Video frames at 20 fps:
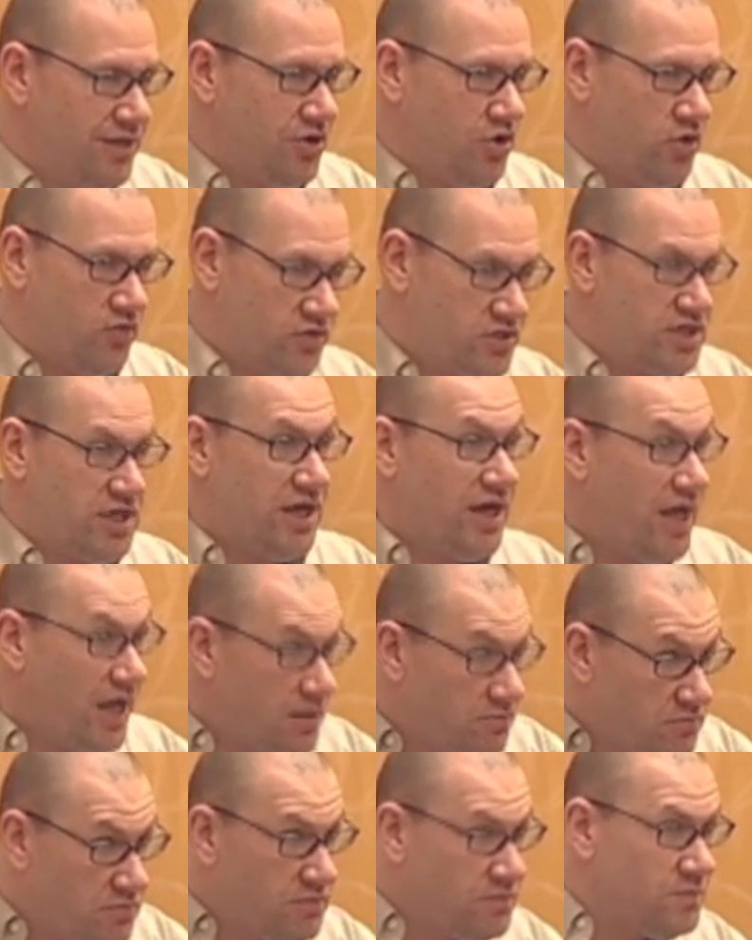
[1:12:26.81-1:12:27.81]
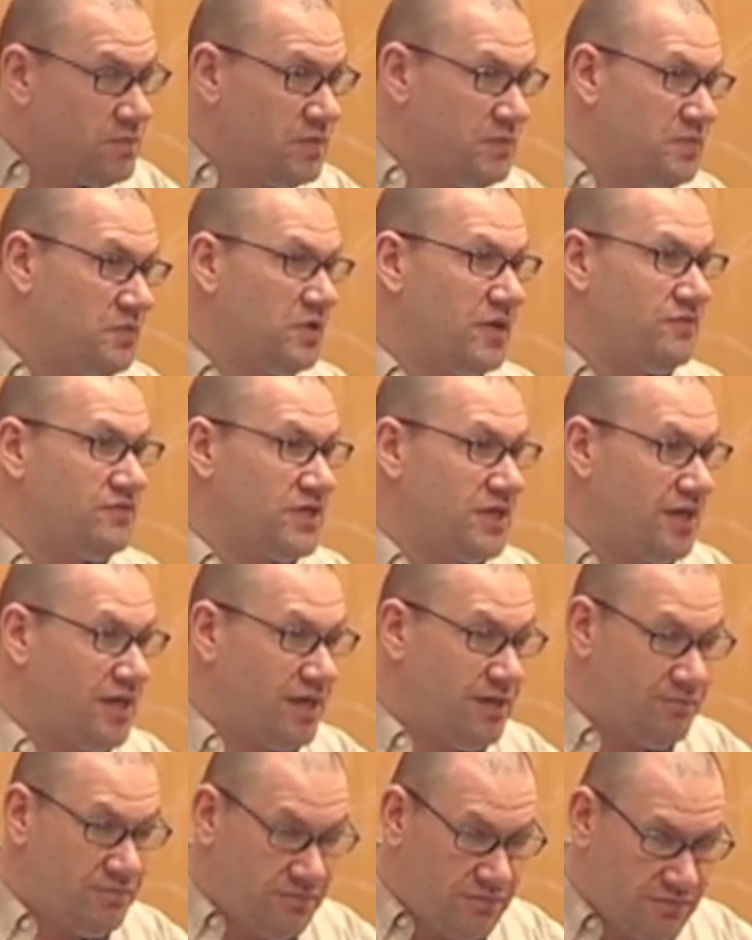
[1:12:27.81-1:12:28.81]
over time, when people have
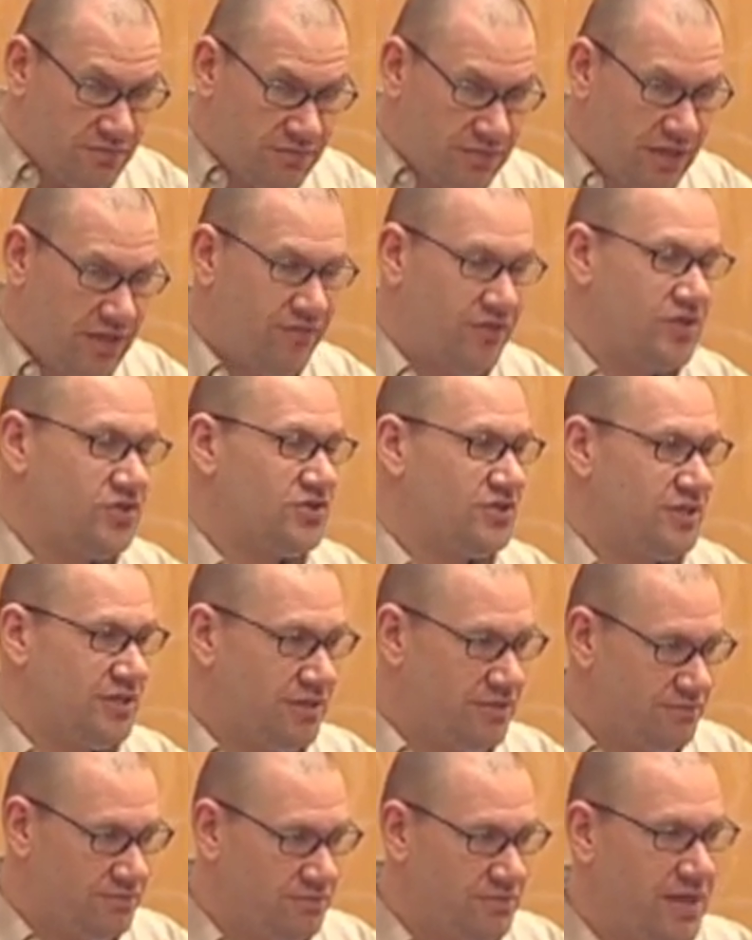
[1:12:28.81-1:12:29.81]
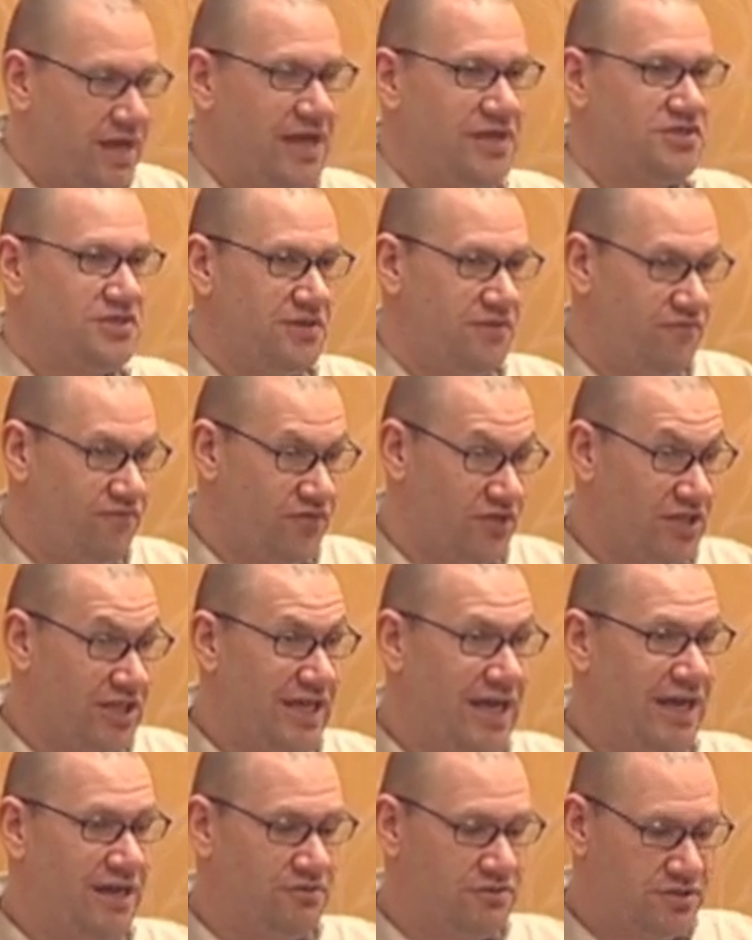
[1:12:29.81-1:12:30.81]
time, they eventually actually fill
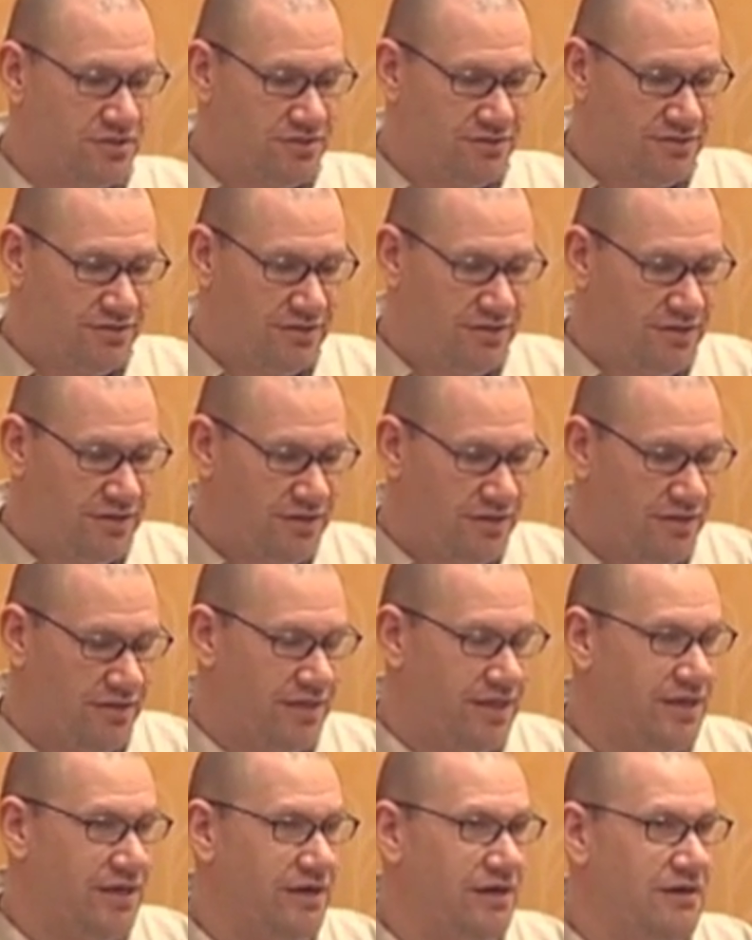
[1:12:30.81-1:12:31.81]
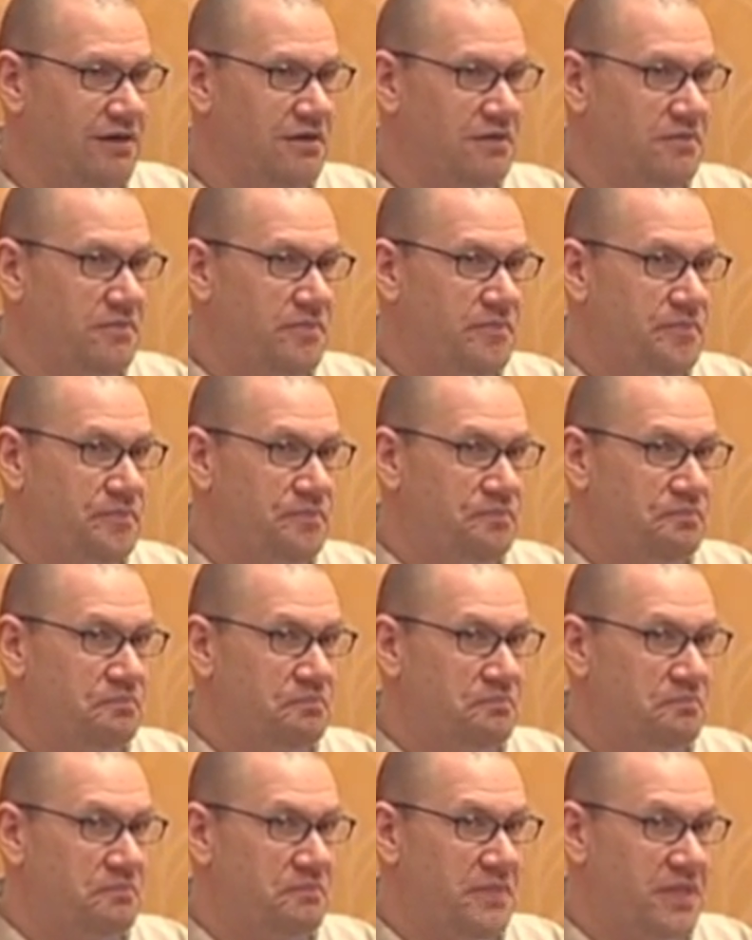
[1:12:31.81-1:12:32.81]
out their
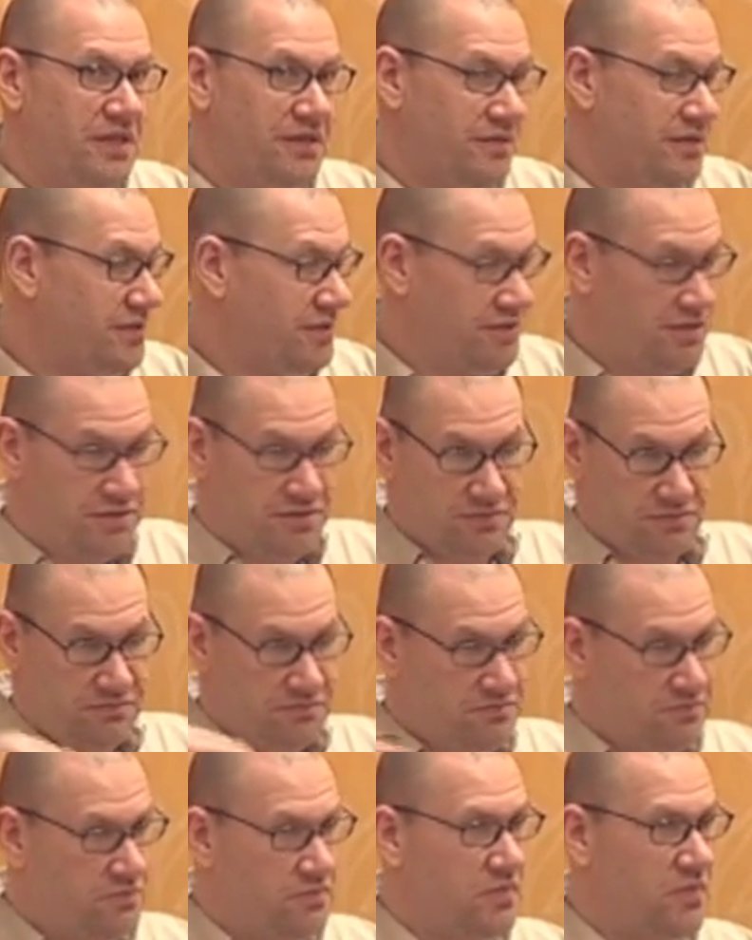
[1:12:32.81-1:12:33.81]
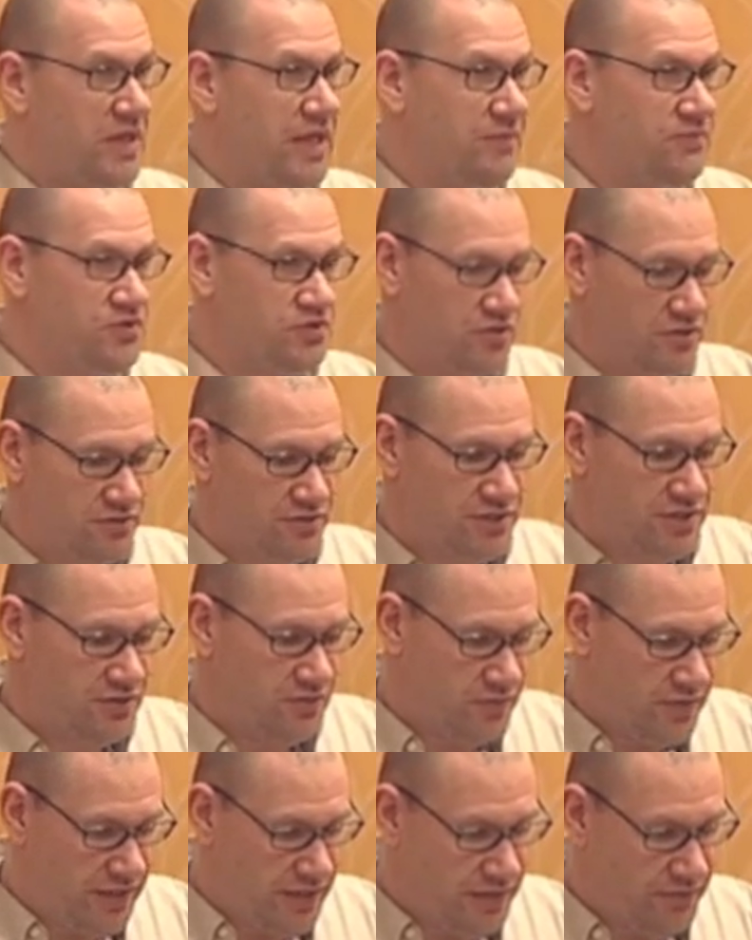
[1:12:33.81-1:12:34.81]
uh, episodes in
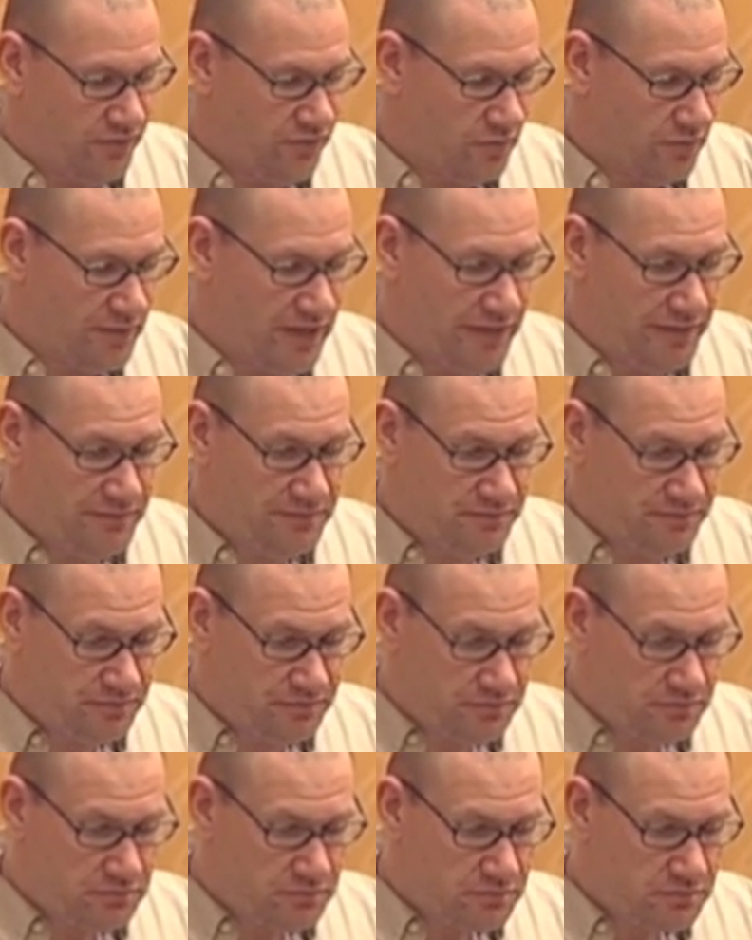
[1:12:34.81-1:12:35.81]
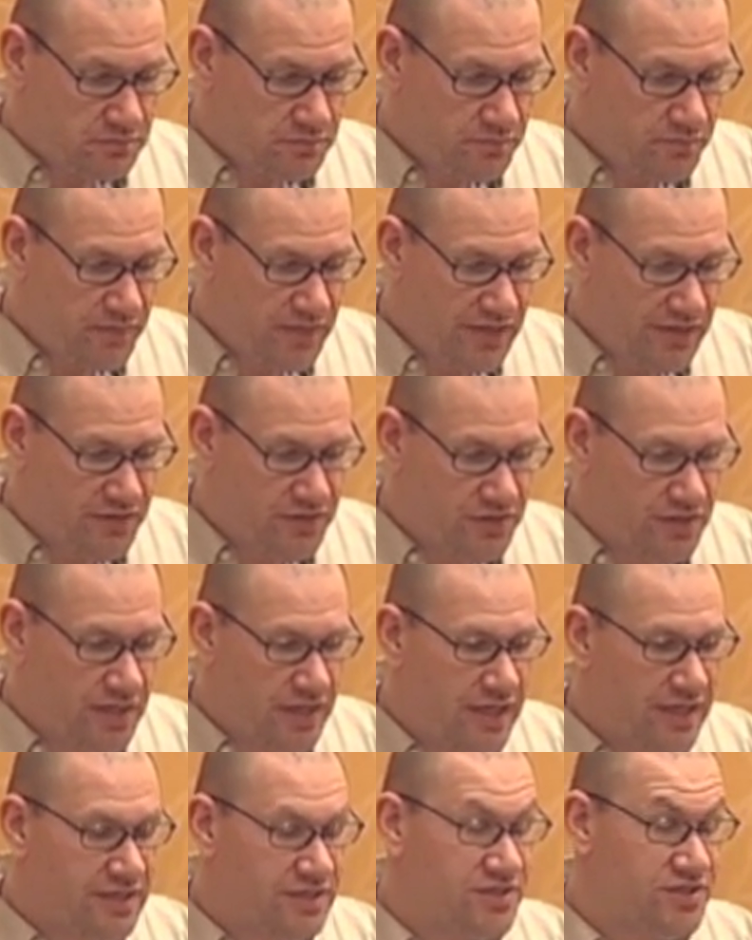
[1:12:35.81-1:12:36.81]
a wiki format.
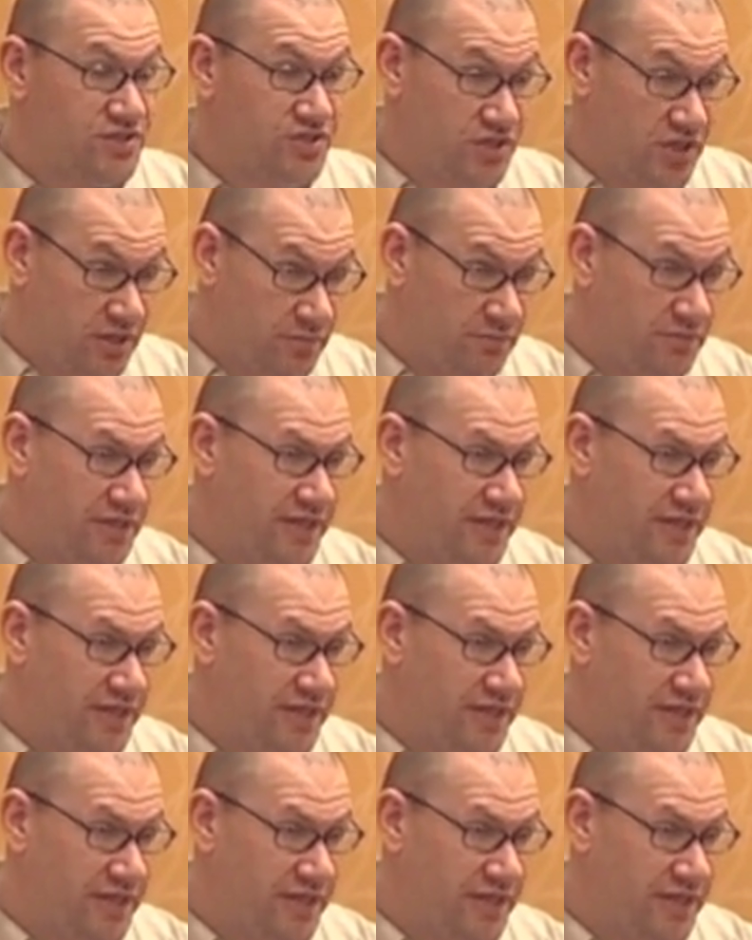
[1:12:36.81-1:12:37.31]
Some